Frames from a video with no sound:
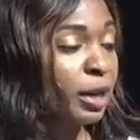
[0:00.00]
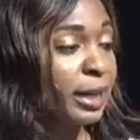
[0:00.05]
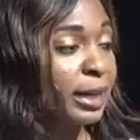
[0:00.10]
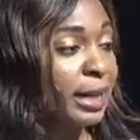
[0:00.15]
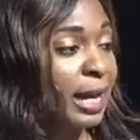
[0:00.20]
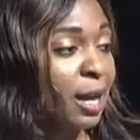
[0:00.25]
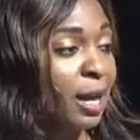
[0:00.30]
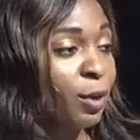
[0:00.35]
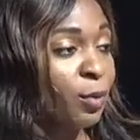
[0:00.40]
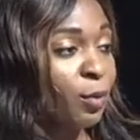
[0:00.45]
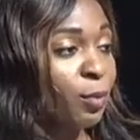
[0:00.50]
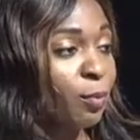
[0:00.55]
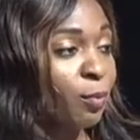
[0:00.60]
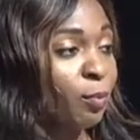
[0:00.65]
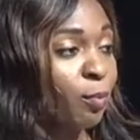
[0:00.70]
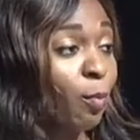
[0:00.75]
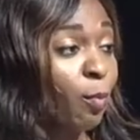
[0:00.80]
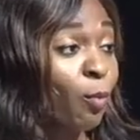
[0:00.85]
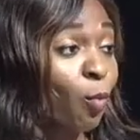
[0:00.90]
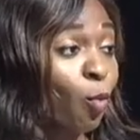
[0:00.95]
it out
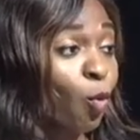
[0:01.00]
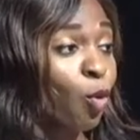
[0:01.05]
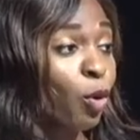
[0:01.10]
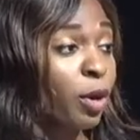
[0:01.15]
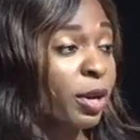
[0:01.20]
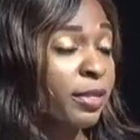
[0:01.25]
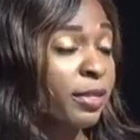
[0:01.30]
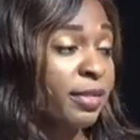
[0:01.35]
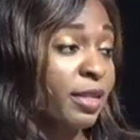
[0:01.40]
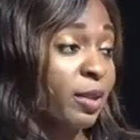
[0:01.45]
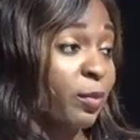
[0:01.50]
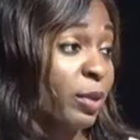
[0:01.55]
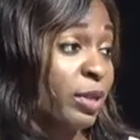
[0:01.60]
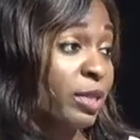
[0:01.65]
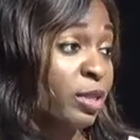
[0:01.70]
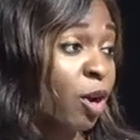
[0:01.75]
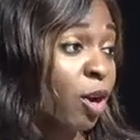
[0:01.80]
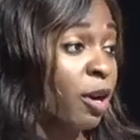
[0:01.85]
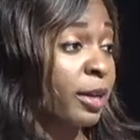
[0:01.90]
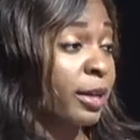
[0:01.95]
more than we
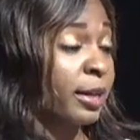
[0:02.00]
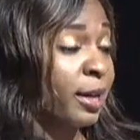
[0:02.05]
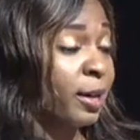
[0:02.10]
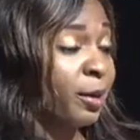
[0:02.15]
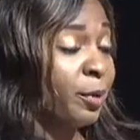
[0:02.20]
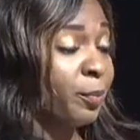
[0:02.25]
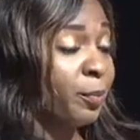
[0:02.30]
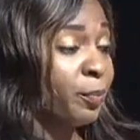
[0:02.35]
talk it out.